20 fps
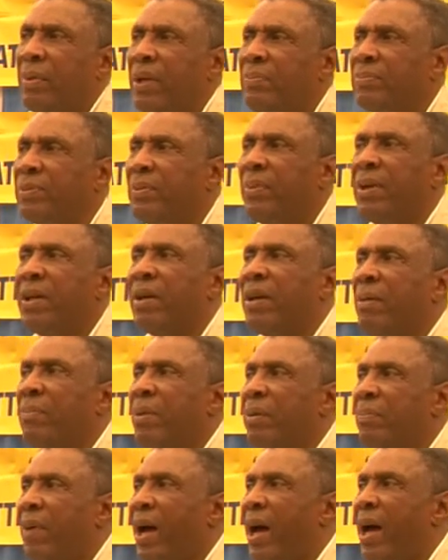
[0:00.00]
People have been
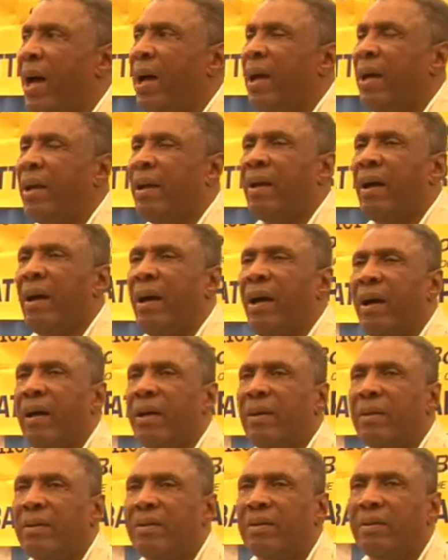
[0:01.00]
coming by
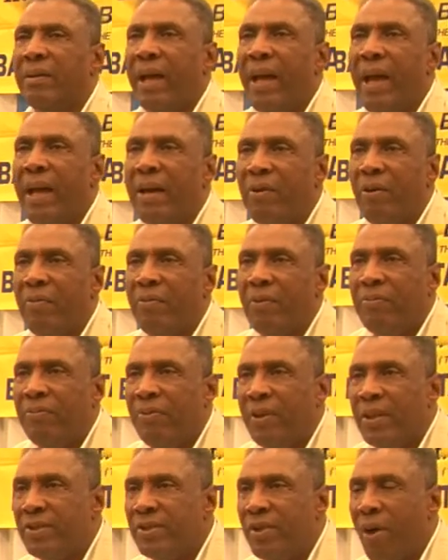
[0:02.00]
hand over
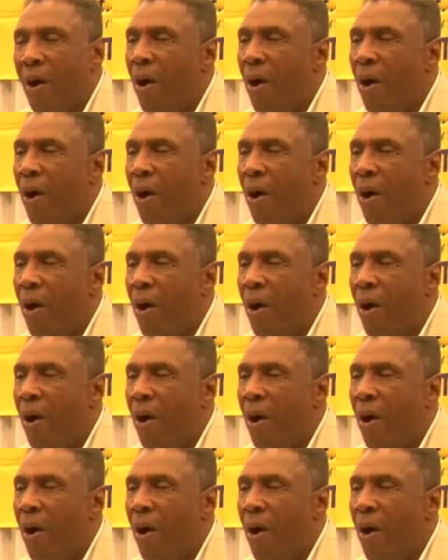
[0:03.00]
fist,